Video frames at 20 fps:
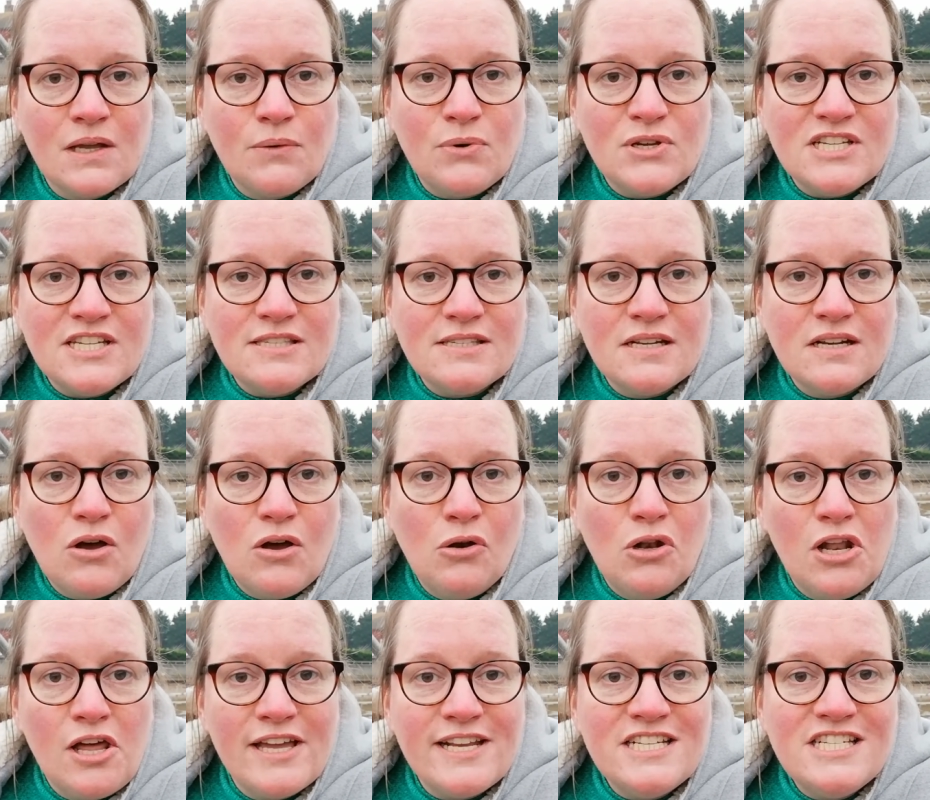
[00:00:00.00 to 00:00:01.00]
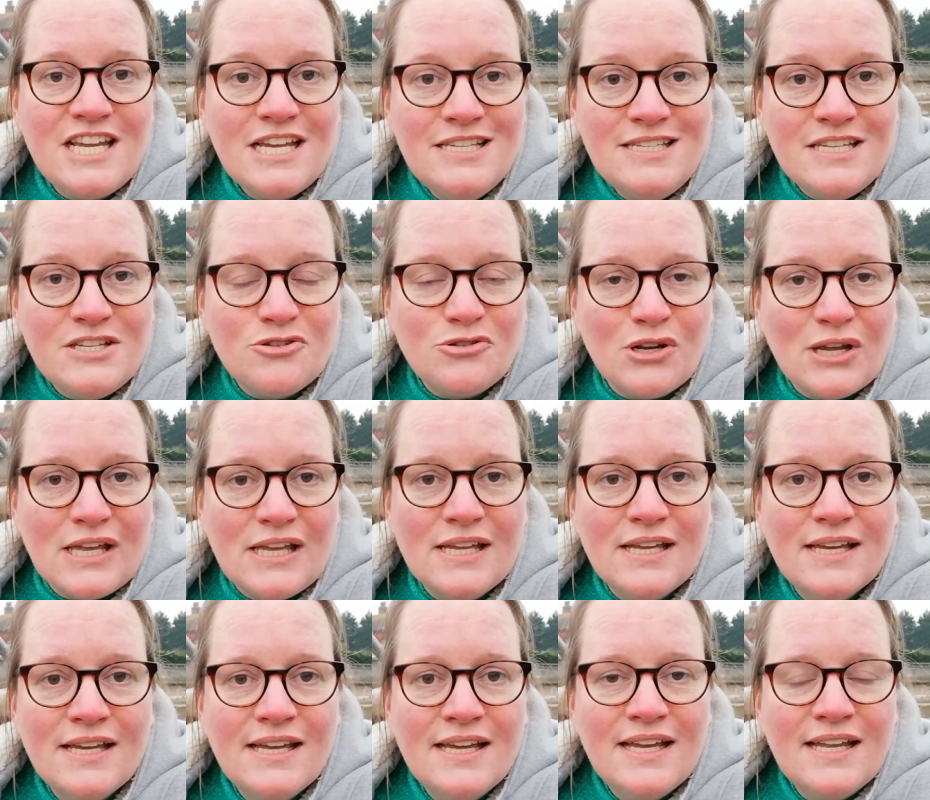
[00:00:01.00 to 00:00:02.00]
which is an online Jesse tree
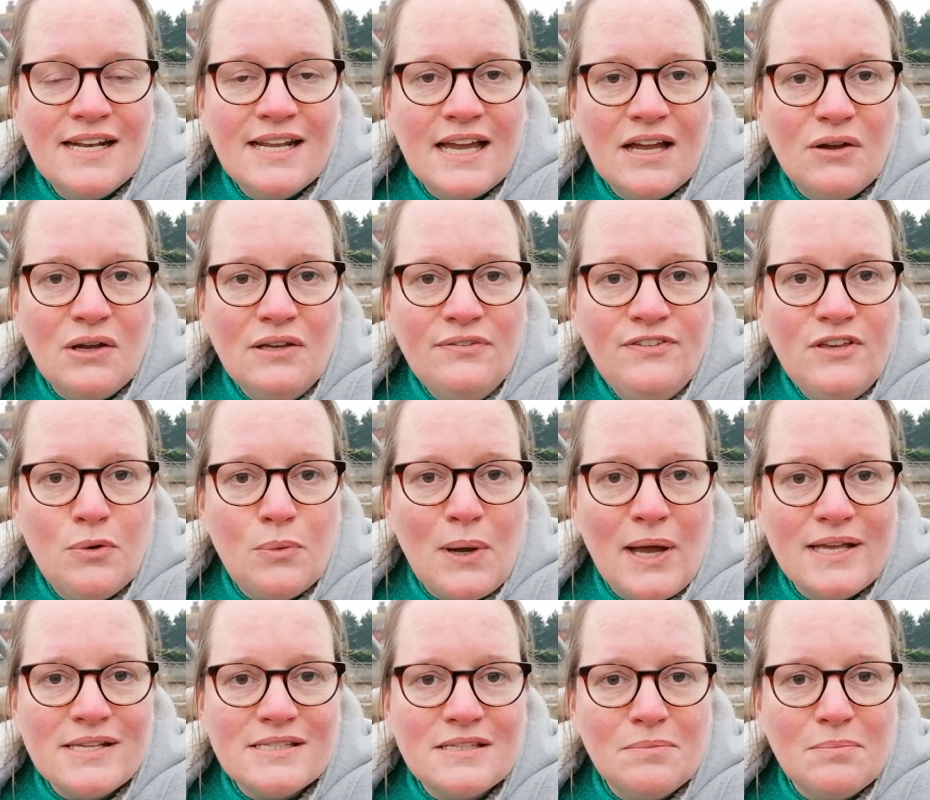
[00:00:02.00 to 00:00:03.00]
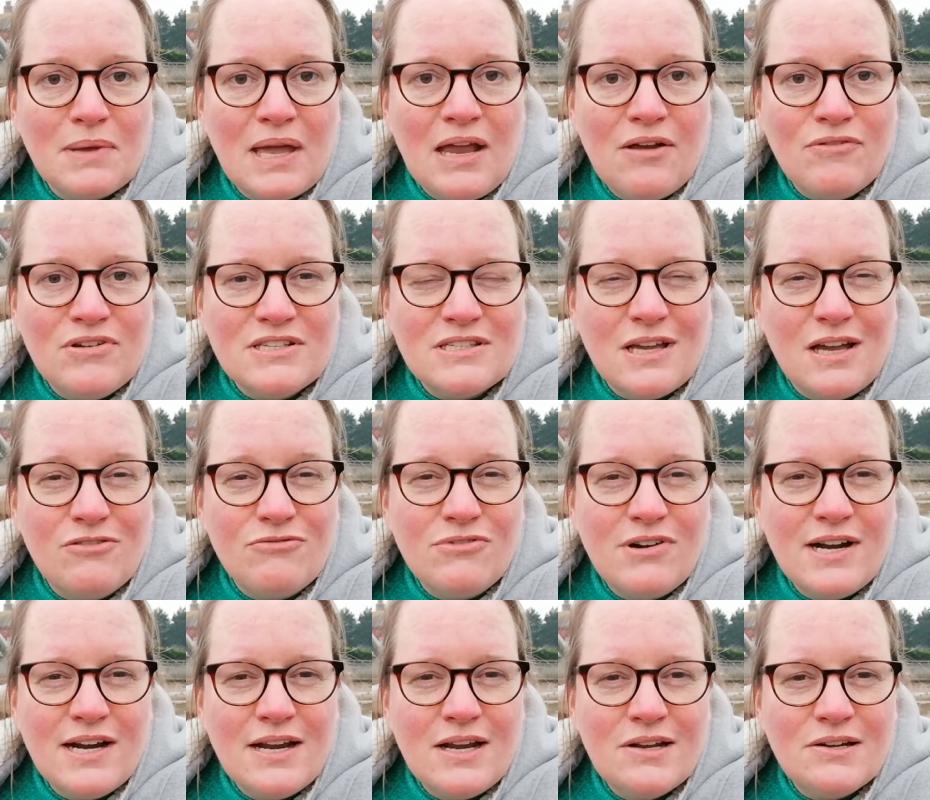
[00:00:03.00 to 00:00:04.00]
now if you were at St Mary's
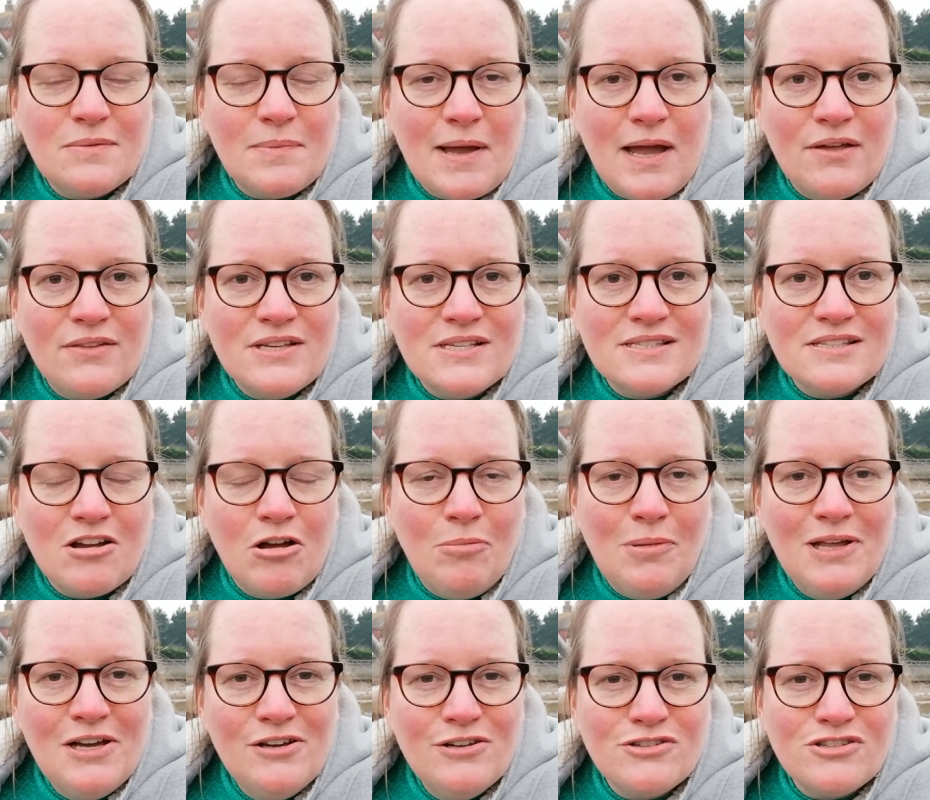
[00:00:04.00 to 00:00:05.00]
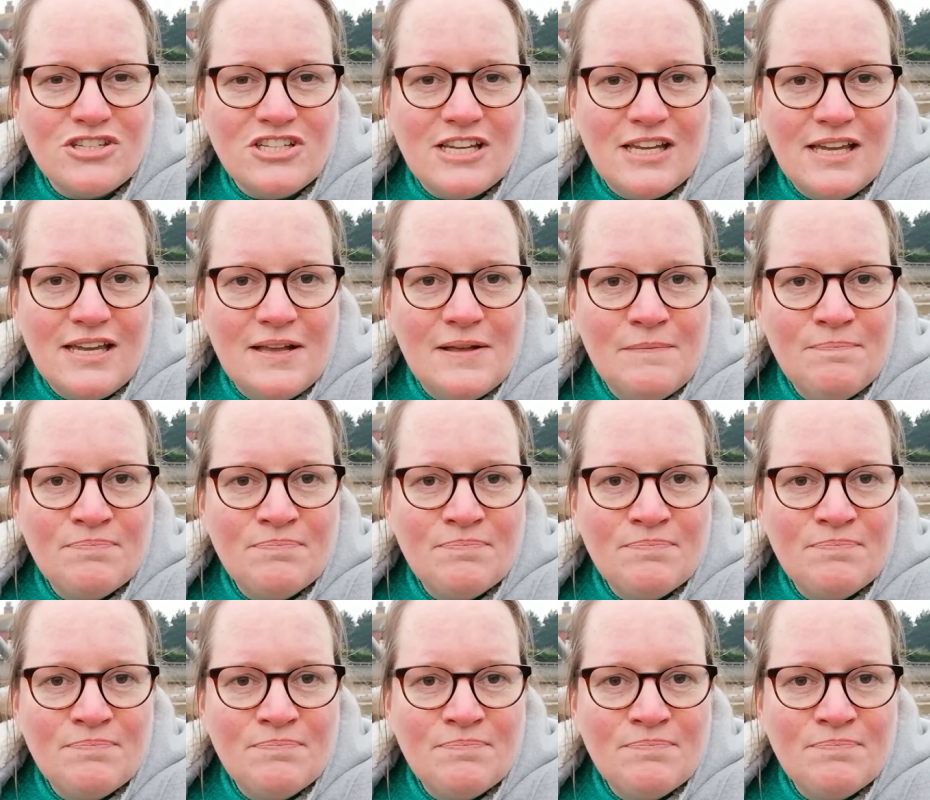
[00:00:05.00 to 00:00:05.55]
around about this time last year